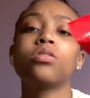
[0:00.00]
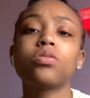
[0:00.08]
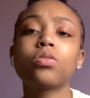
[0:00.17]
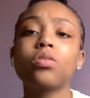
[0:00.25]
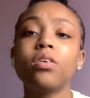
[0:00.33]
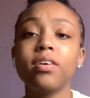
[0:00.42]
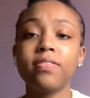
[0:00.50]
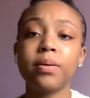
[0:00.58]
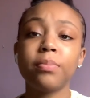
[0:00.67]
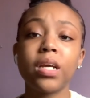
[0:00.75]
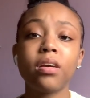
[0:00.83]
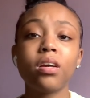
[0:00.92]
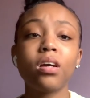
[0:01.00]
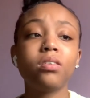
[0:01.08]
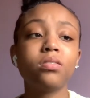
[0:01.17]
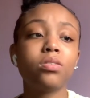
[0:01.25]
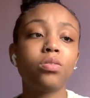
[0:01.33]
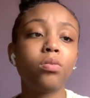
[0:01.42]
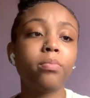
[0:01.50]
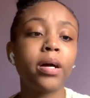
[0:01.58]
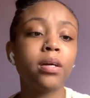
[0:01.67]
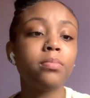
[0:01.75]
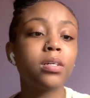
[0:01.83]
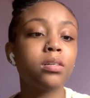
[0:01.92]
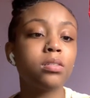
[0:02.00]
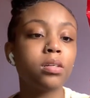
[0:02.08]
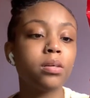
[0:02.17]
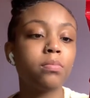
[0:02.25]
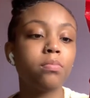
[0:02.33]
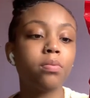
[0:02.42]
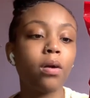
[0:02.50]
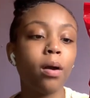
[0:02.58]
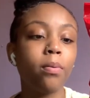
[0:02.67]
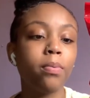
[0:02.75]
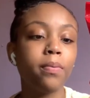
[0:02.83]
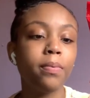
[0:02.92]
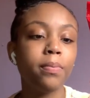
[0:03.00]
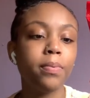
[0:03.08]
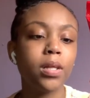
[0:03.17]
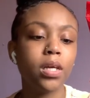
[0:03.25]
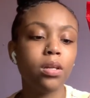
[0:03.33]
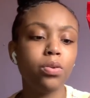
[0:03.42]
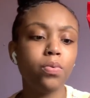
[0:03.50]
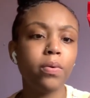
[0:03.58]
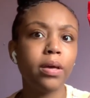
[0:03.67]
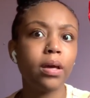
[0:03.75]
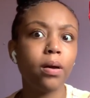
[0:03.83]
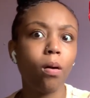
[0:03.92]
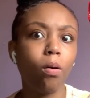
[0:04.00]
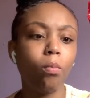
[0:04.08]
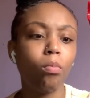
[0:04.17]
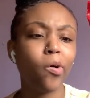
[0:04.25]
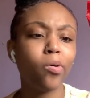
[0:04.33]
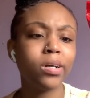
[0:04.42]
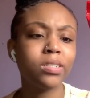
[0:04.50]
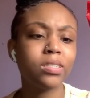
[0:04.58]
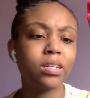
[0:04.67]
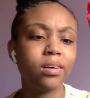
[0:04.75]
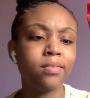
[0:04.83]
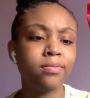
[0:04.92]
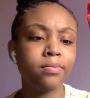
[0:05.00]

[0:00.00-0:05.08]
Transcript: so if I'm carrying out the tote bag because I'm probably doing more stuff.